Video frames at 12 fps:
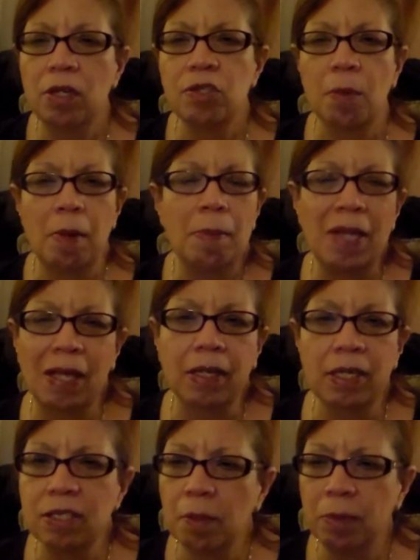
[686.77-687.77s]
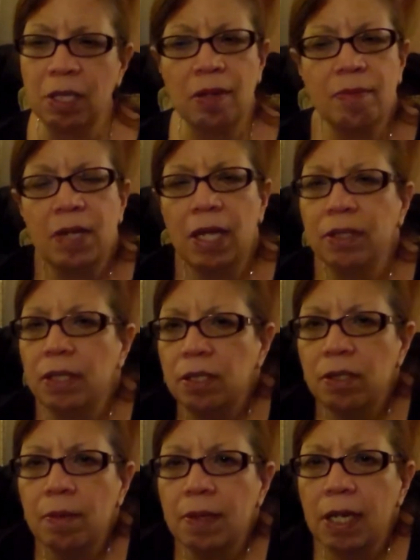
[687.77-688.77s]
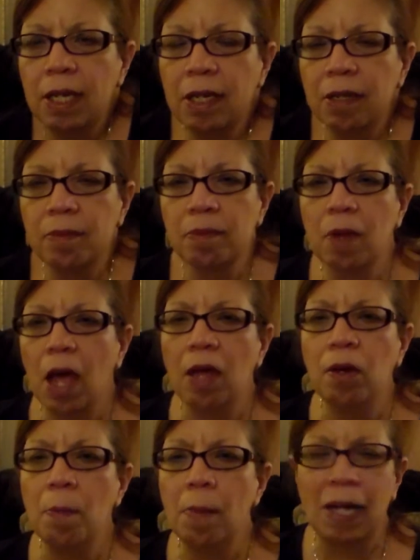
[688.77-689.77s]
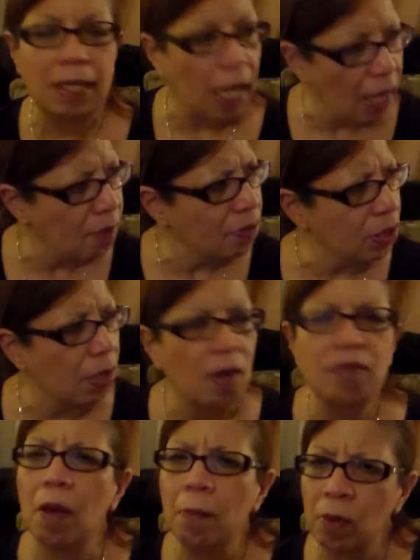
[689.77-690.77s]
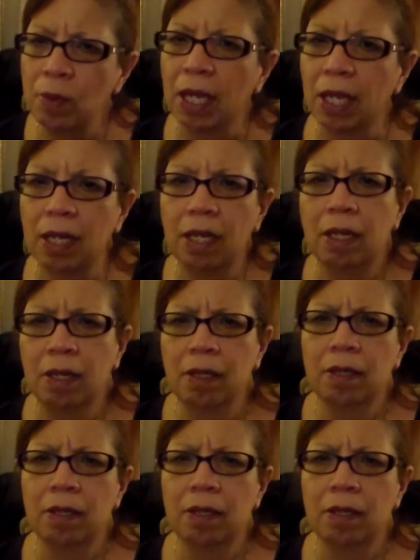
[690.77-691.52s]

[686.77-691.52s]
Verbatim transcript: So maybe I'll get something. If not, it's okay. I don't mind. I have enough. I'm okay.